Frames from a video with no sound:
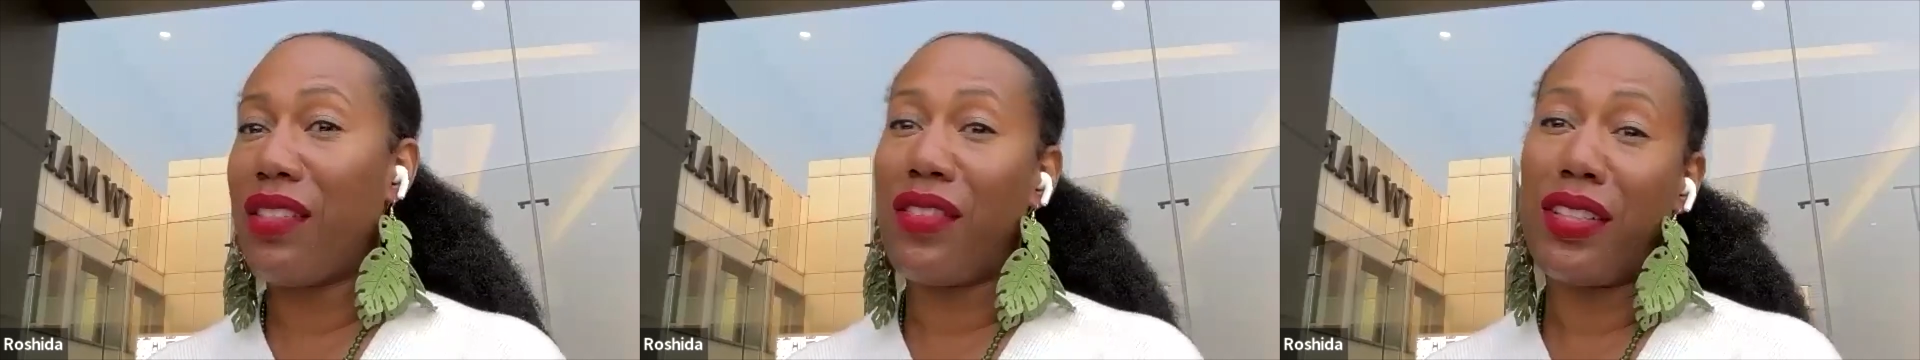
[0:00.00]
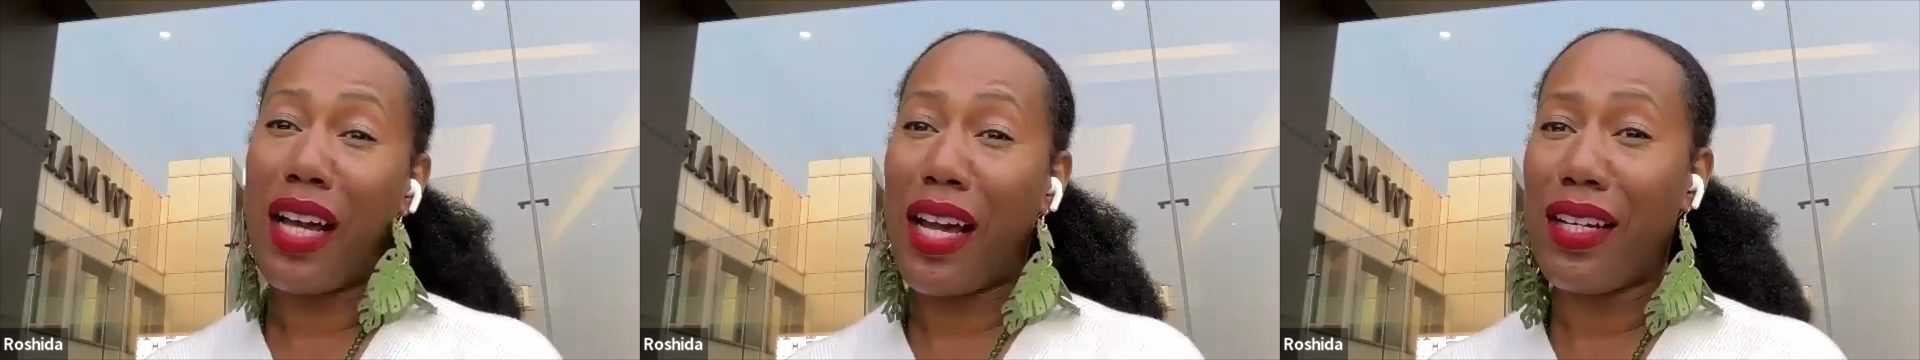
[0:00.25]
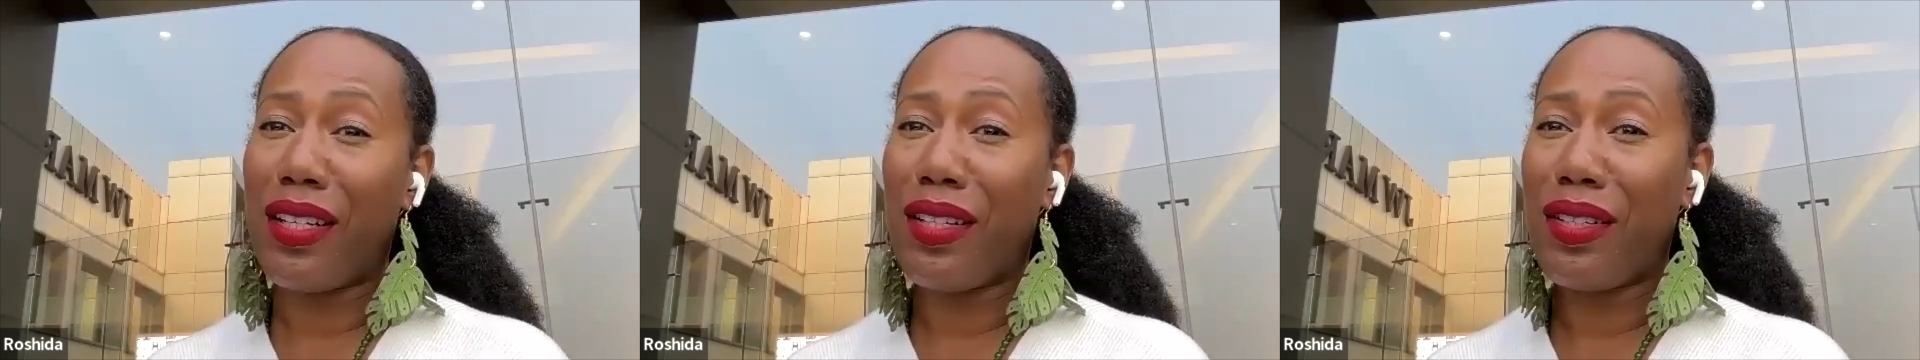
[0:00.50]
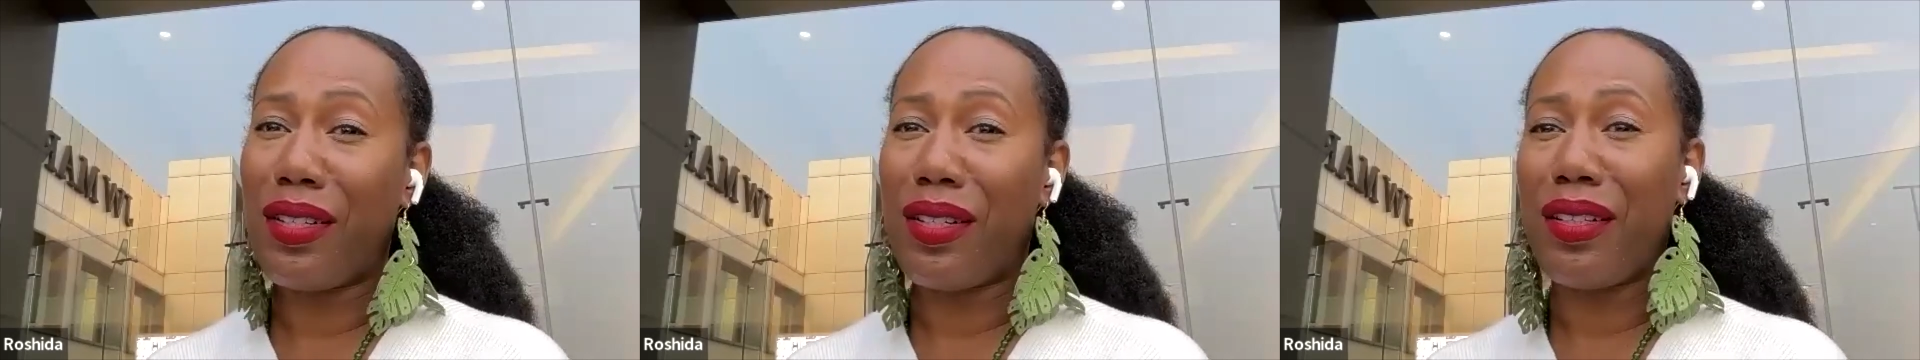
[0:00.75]
They just feel
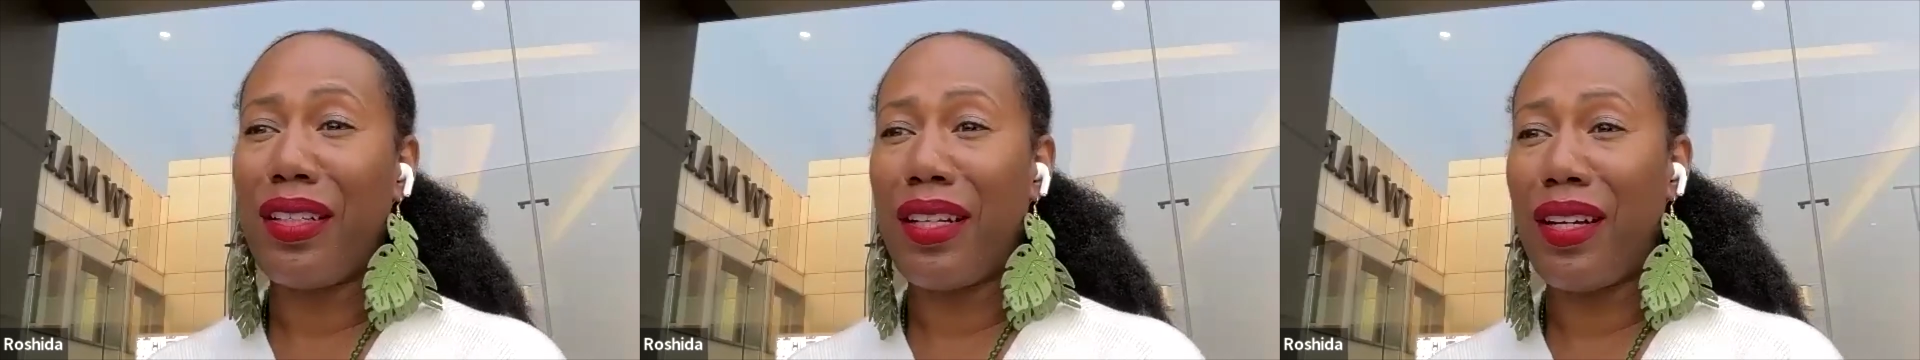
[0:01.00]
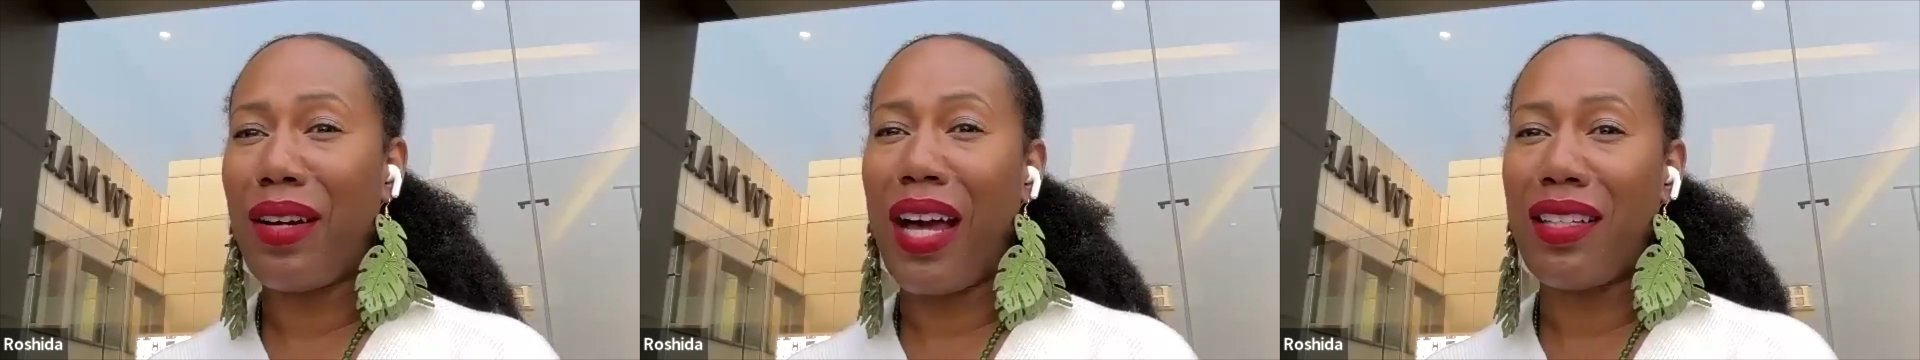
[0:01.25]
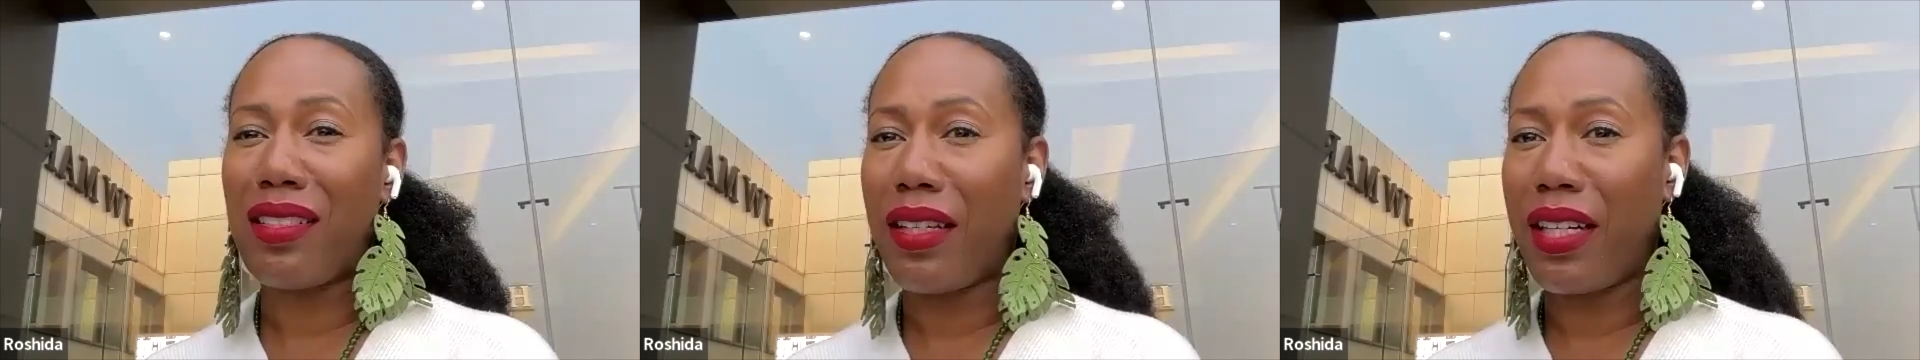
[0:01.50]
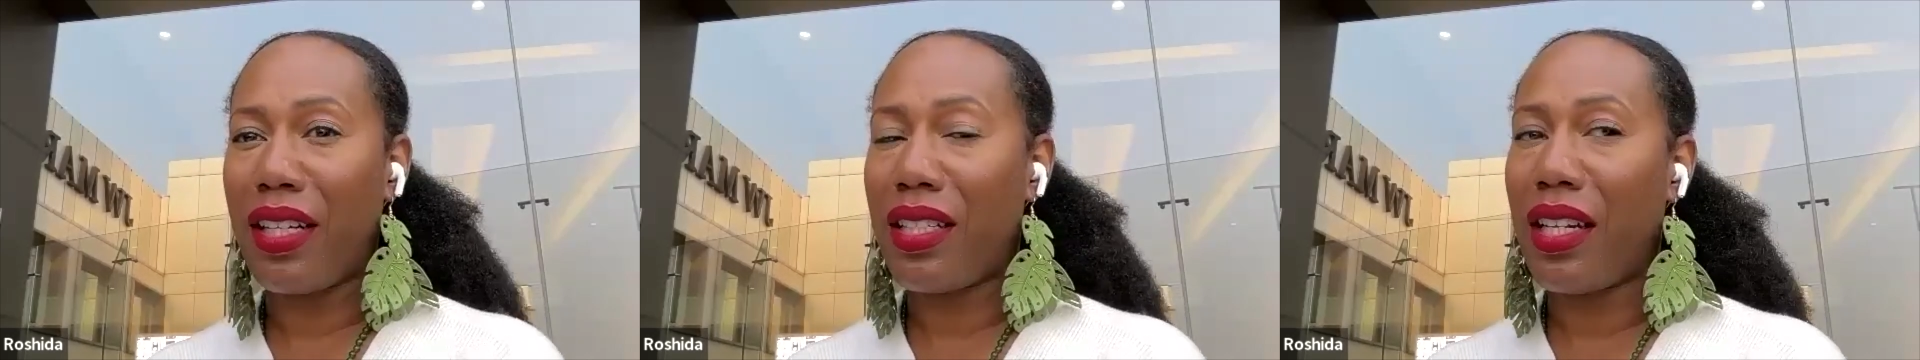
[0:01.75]
tired or, kind
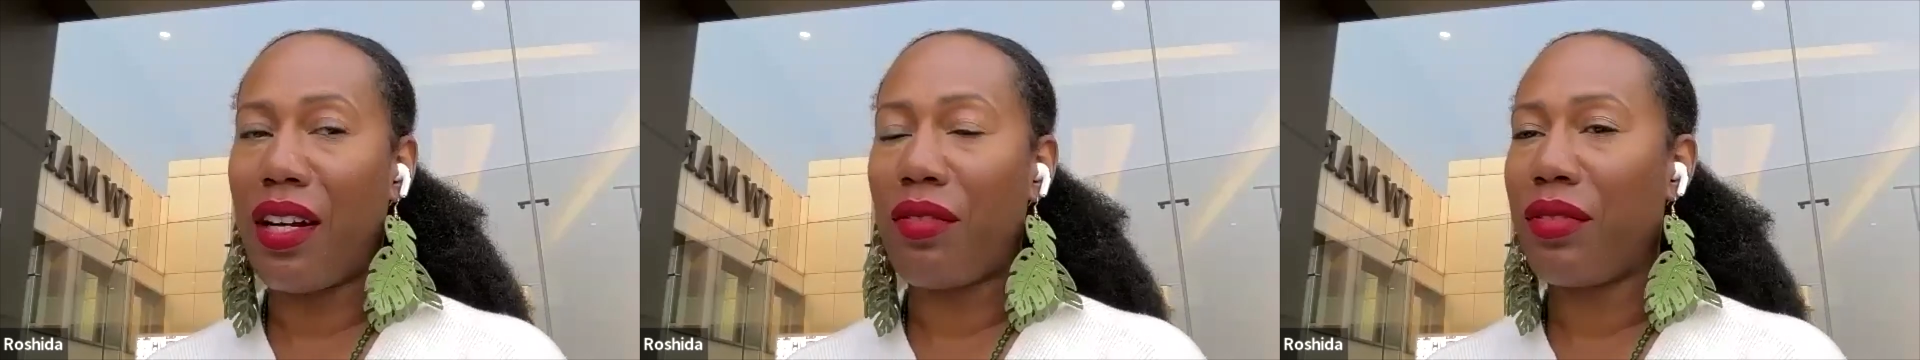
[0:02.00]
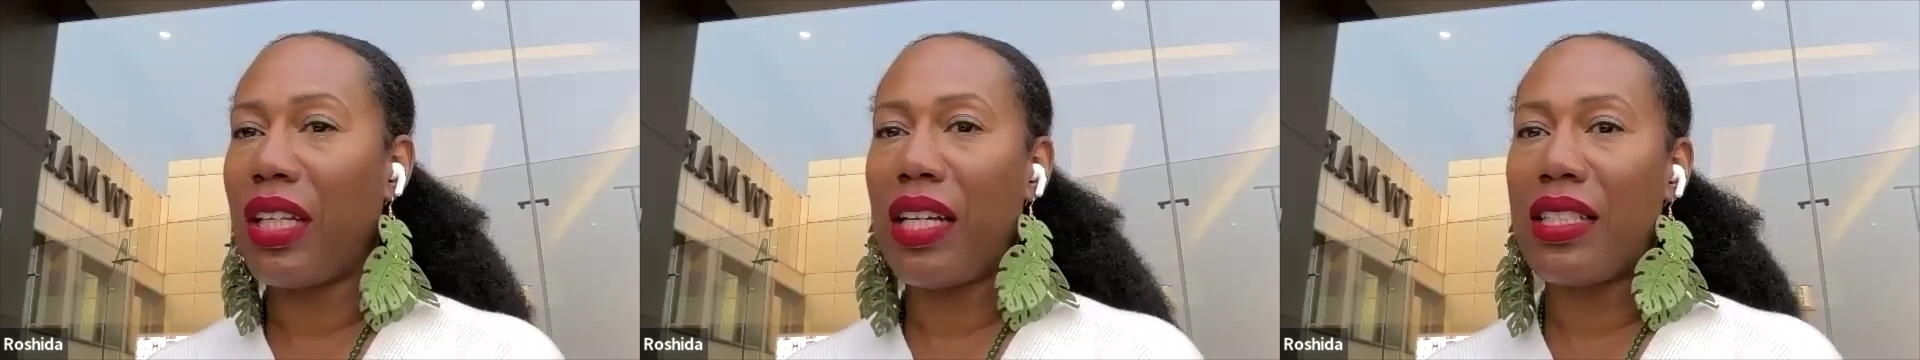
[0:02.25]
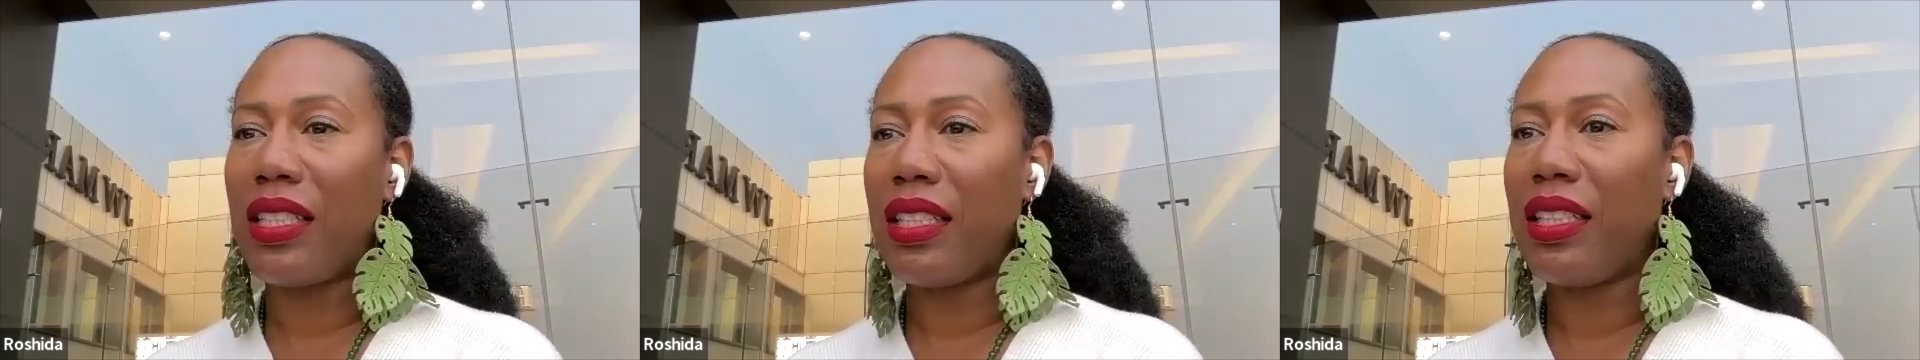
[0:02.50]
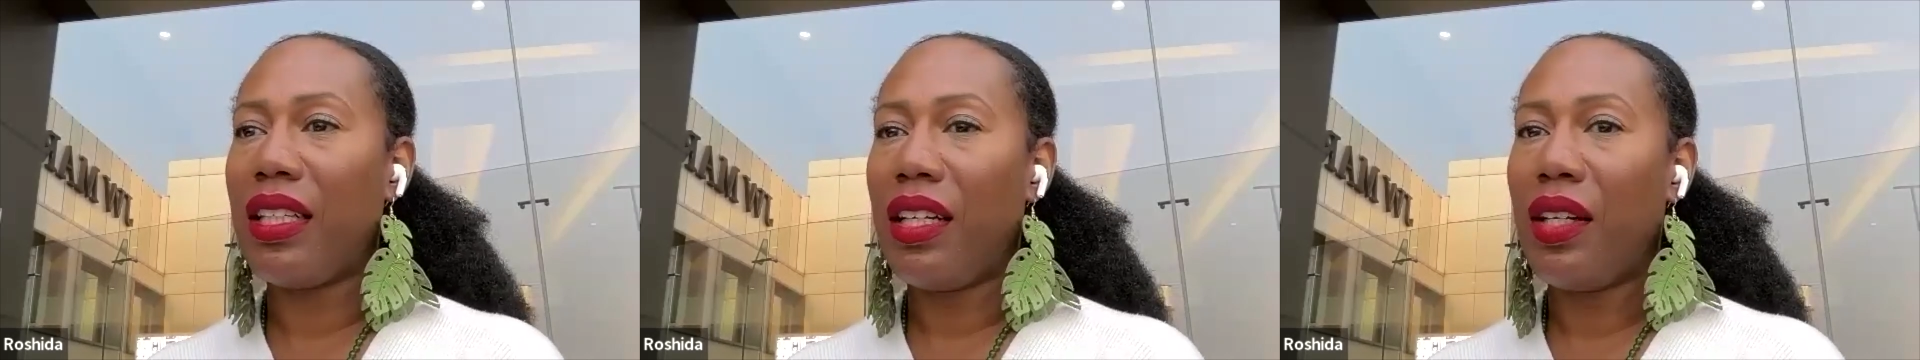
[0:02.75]
of sluggish and not
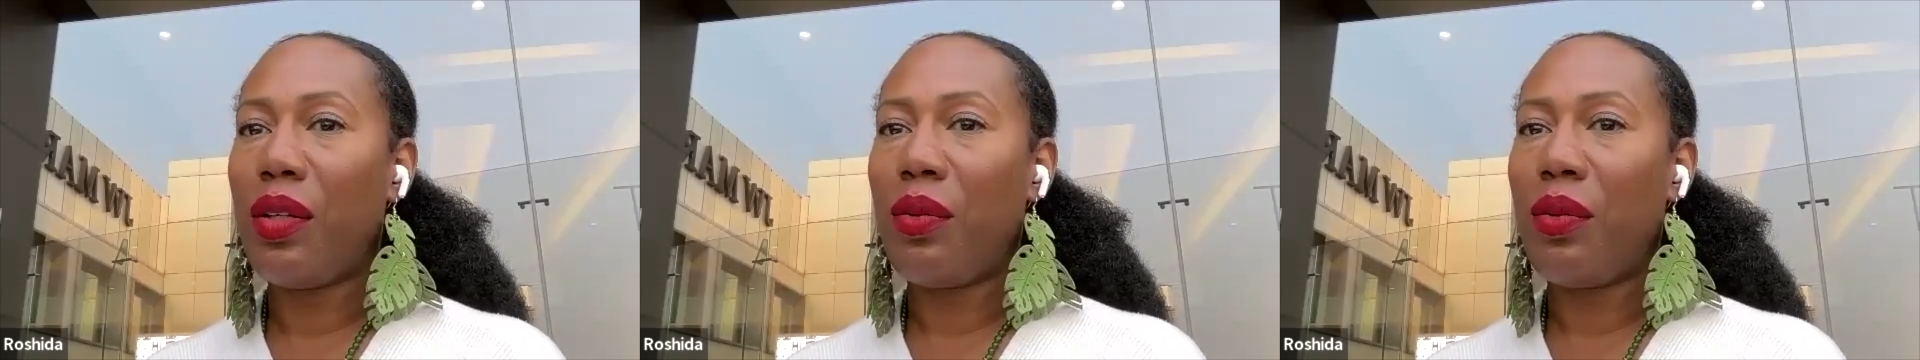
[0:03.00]
realizing.